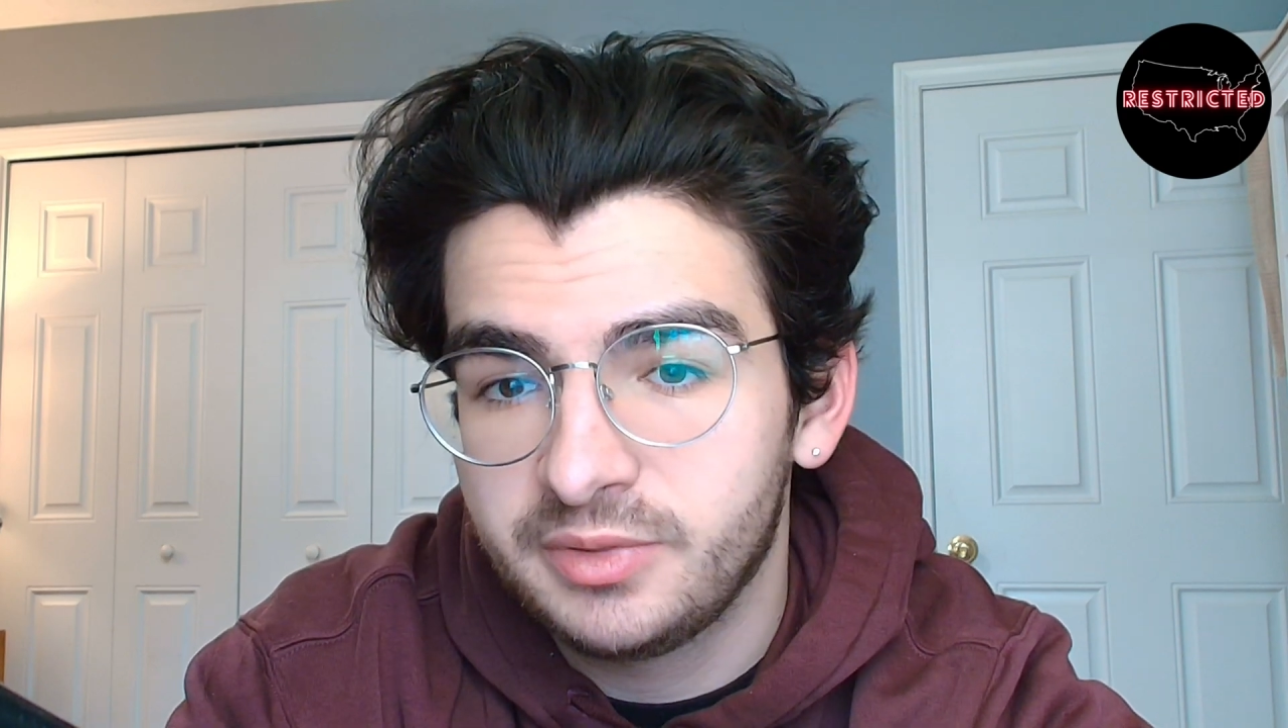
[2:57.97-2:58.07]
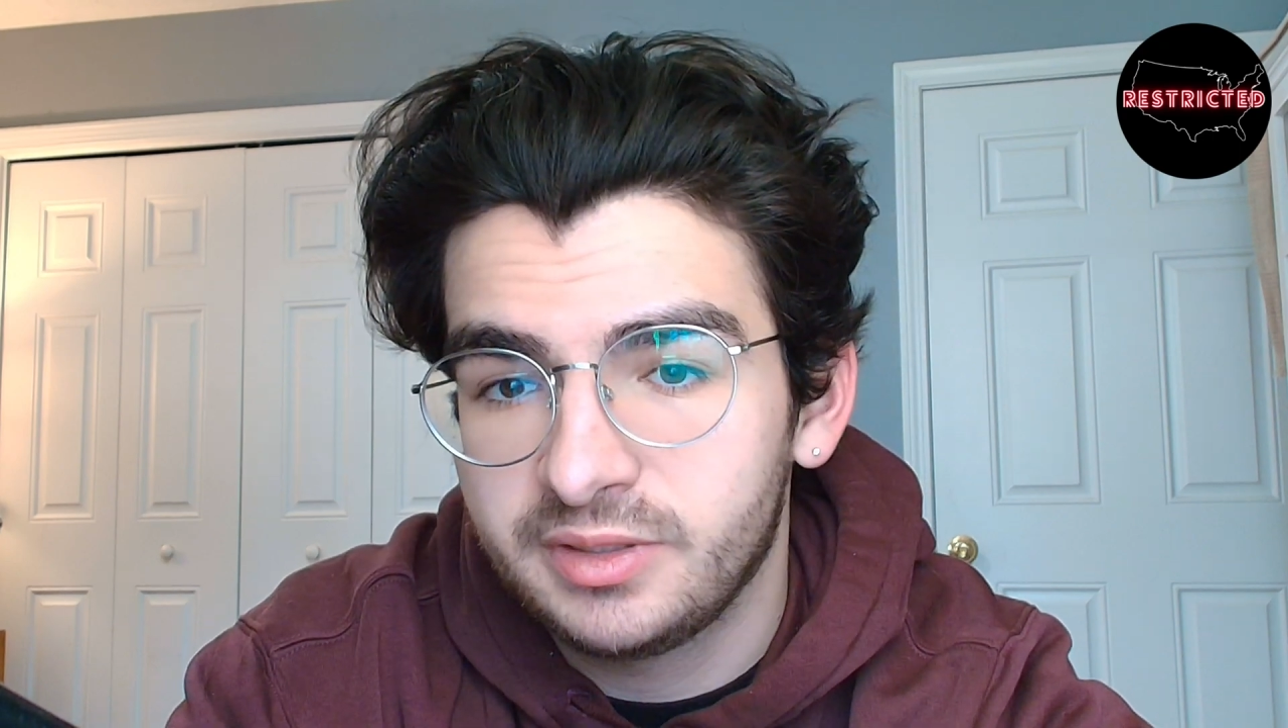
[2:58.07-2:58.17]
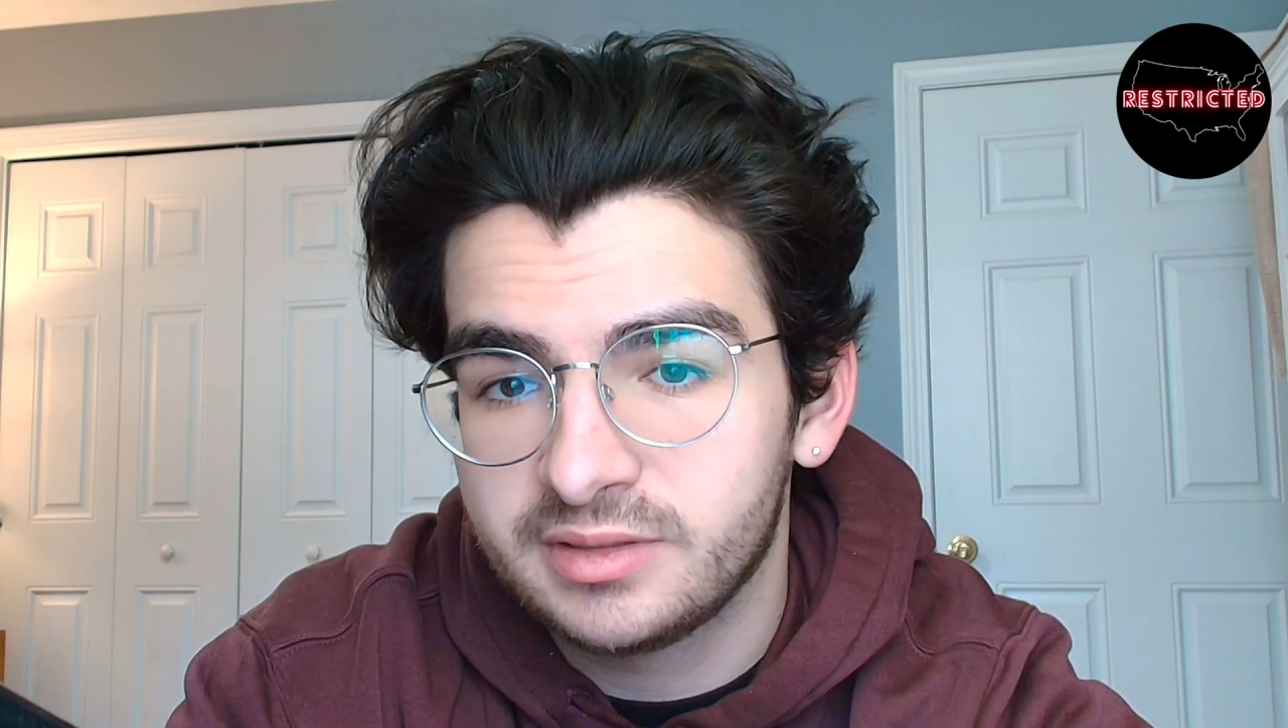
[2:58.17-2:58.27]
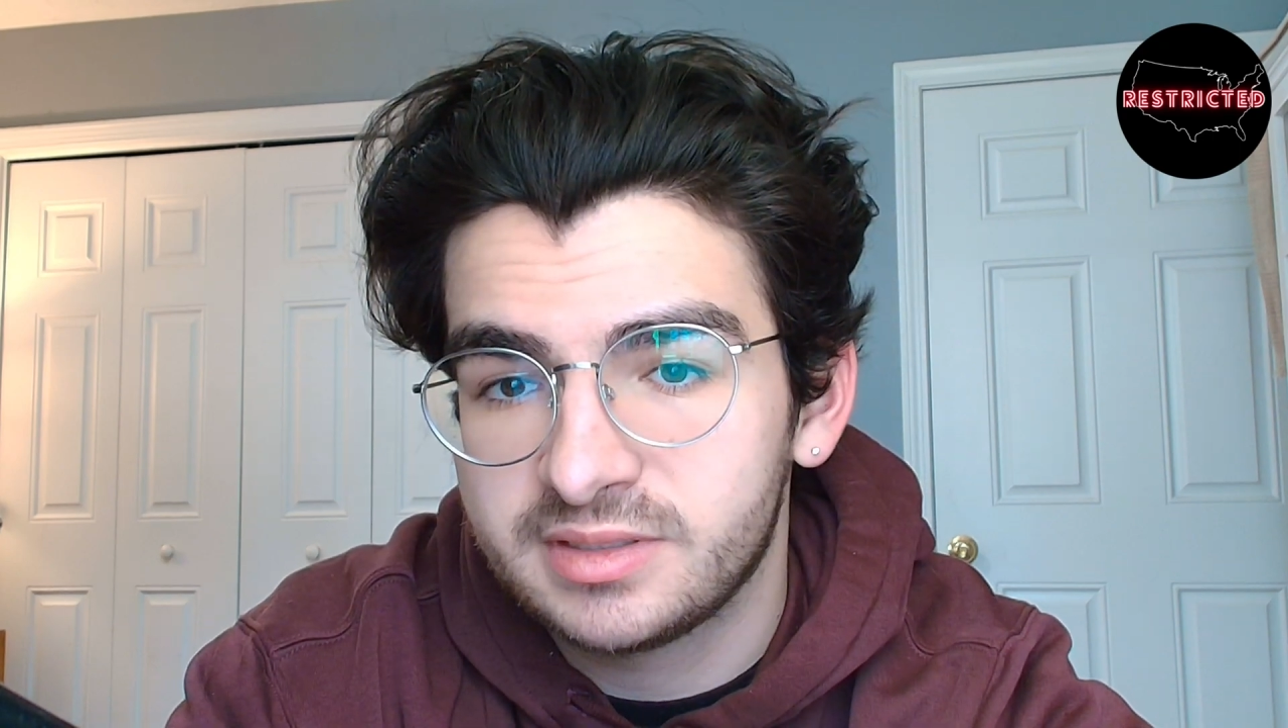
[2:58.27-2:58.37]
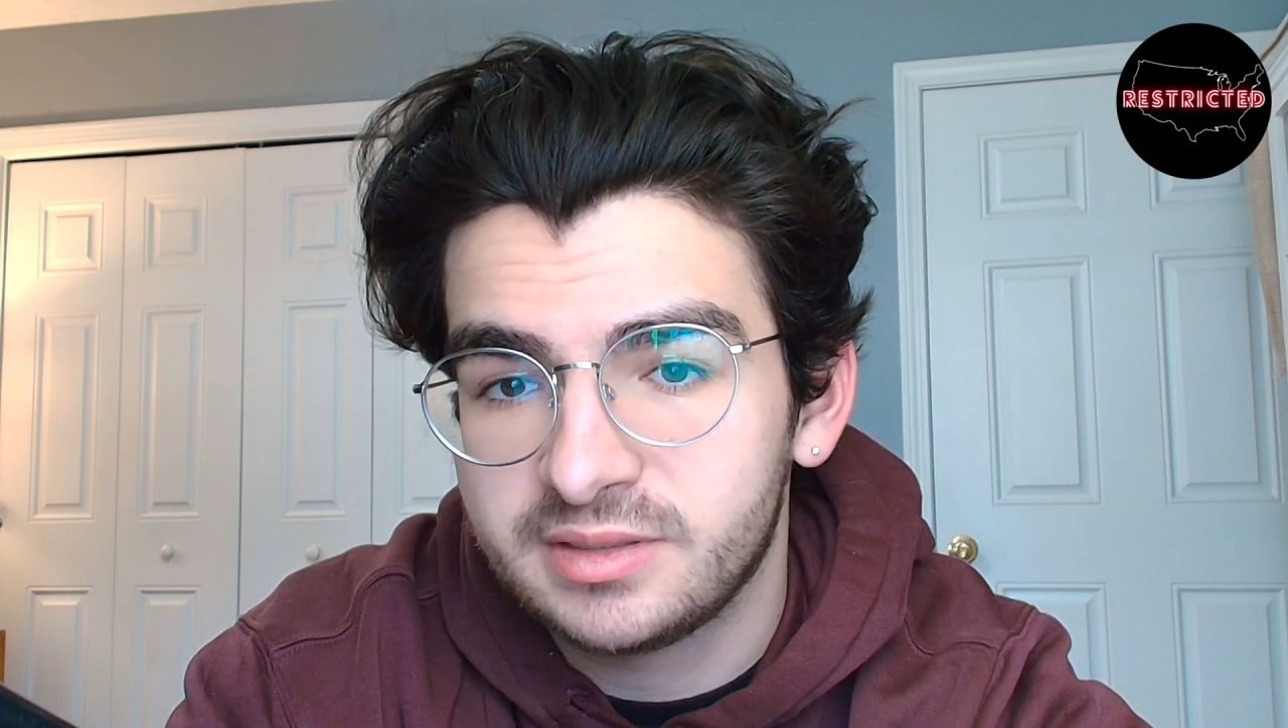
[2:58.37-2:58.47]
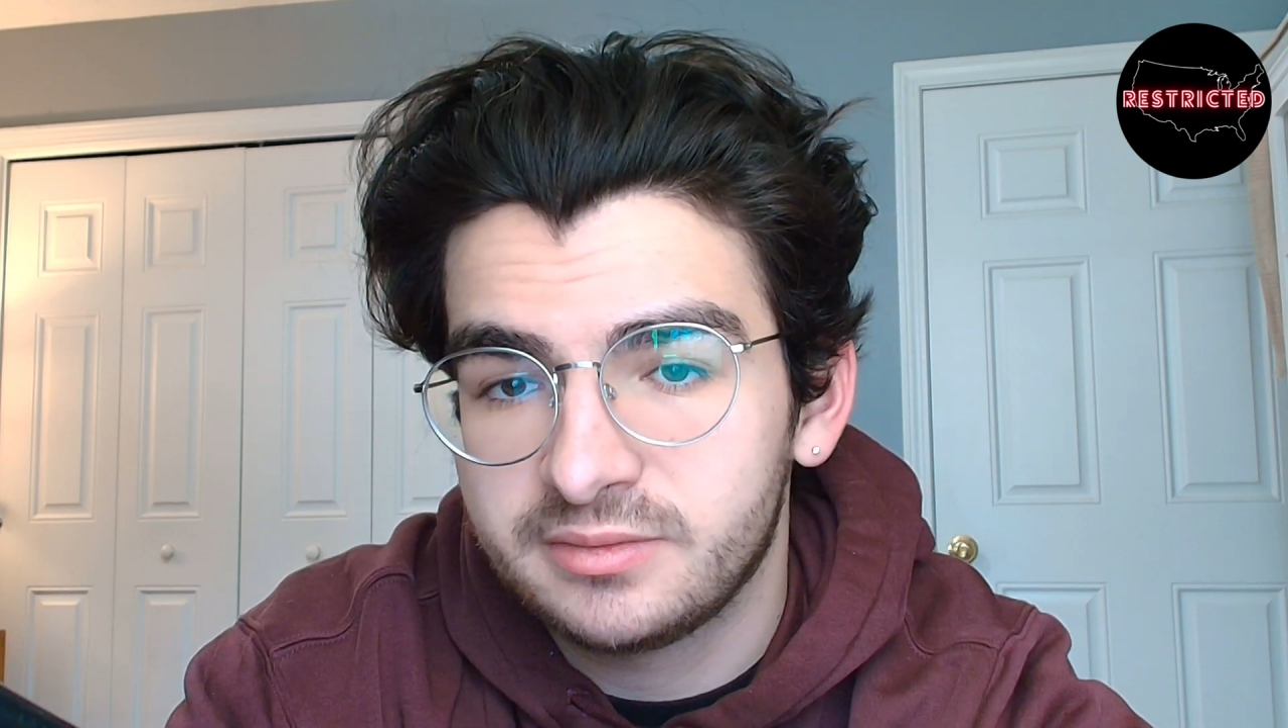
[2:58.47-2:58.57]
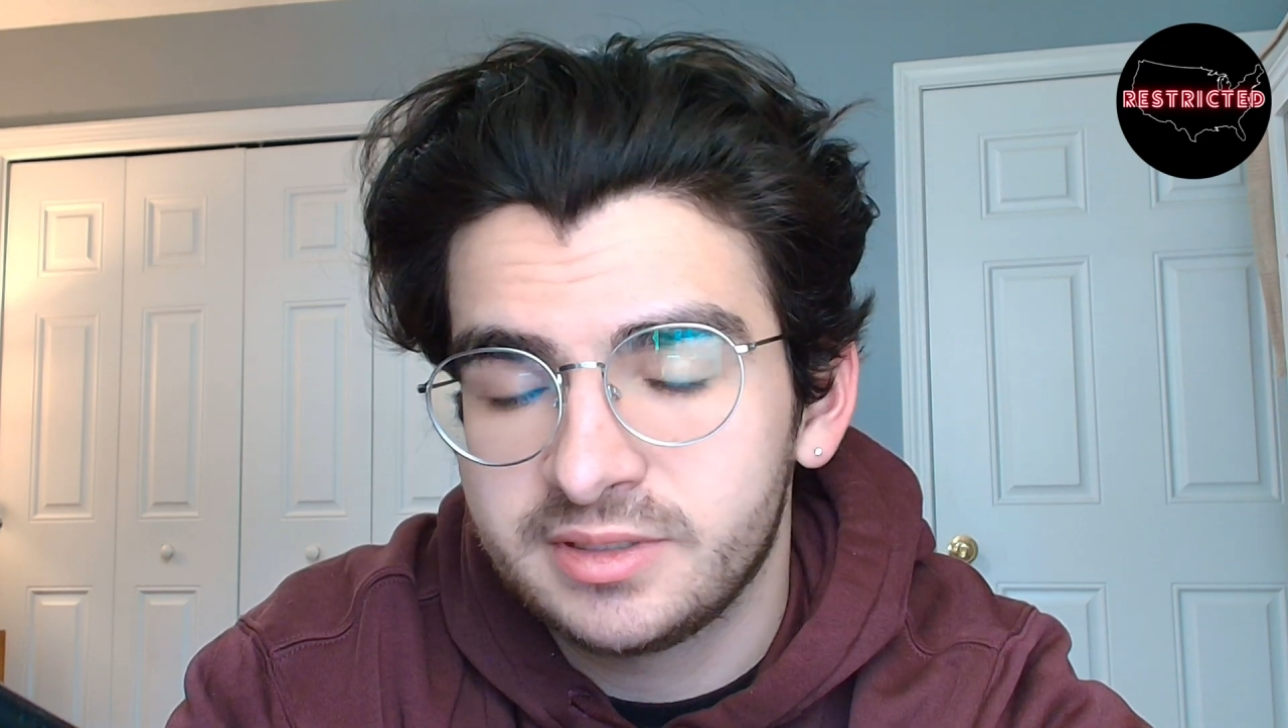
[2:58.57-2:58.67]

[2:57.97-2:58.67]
but that's still